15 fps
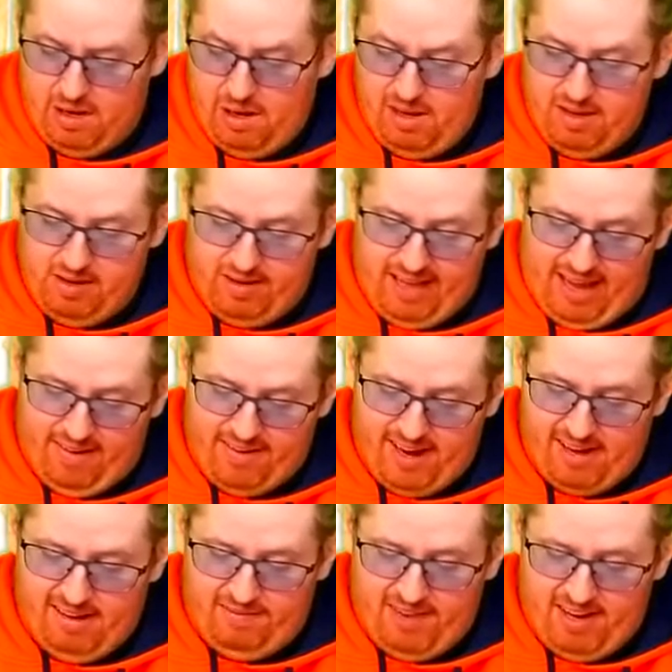to allow an
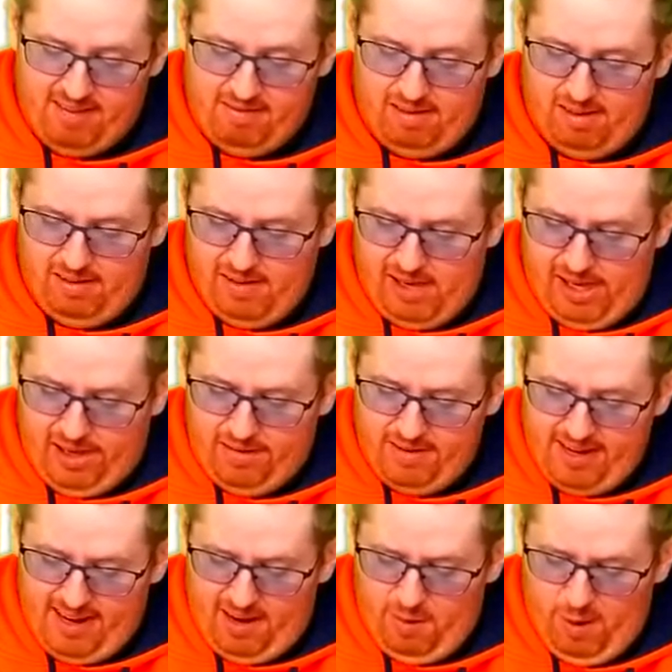individual
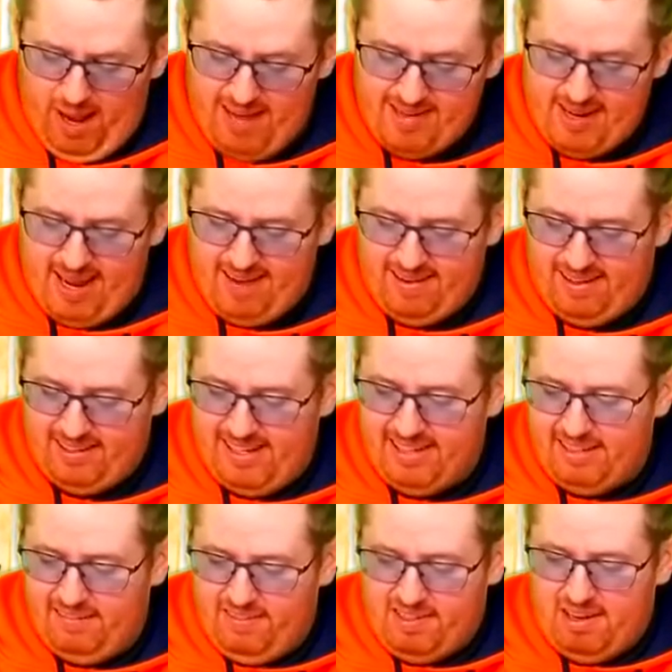who has had
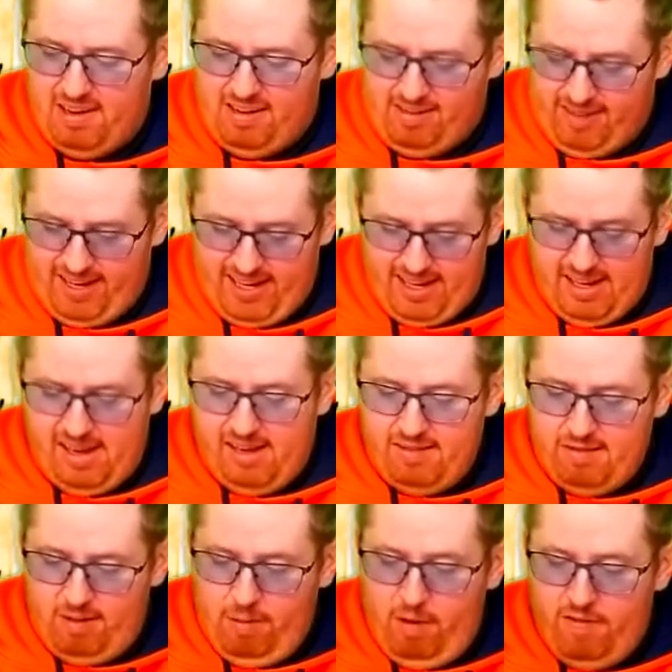elective surgery to
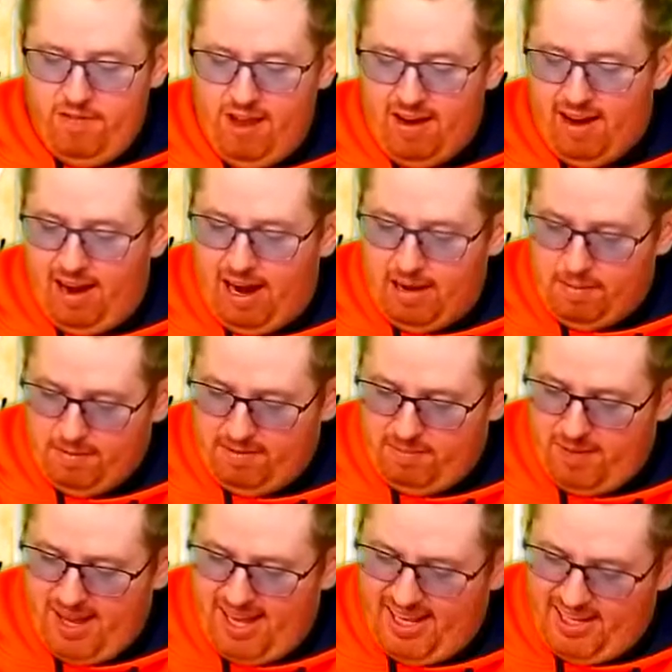remove their arms
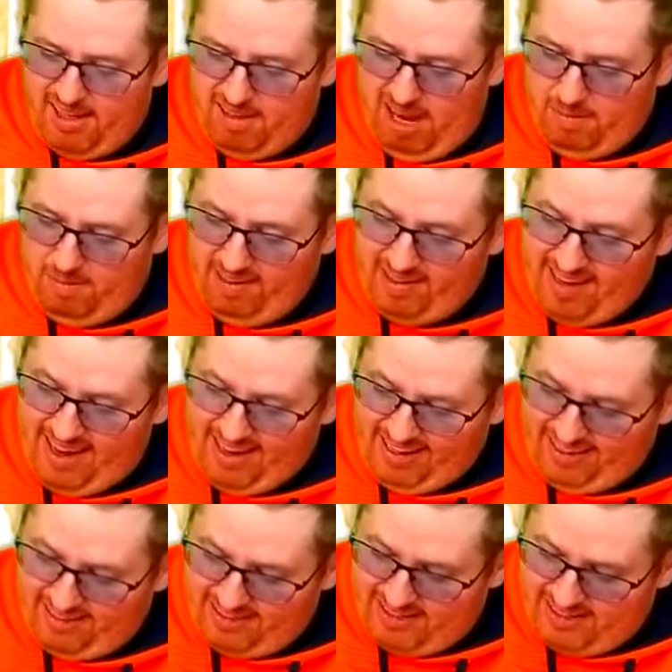playing in doubles tennis.